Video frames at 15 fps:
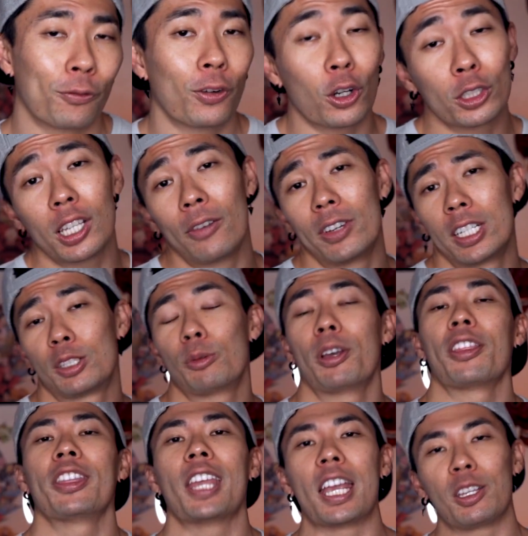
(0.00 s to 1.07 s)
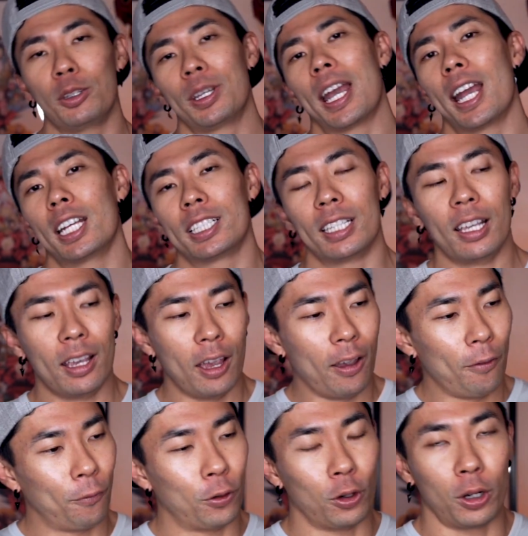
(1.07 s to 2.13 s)
first off, I just want to thank you guys
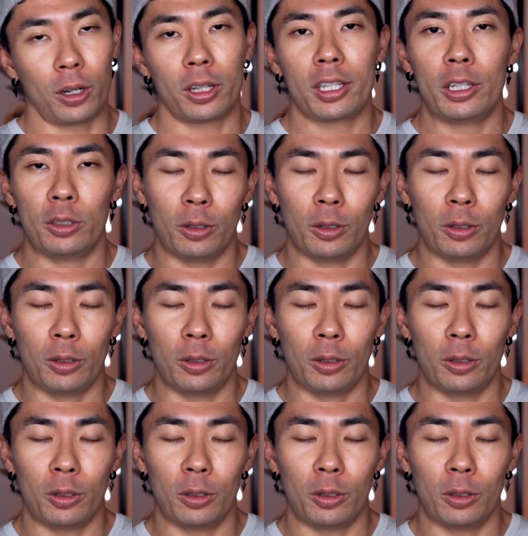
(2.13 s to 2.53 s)
for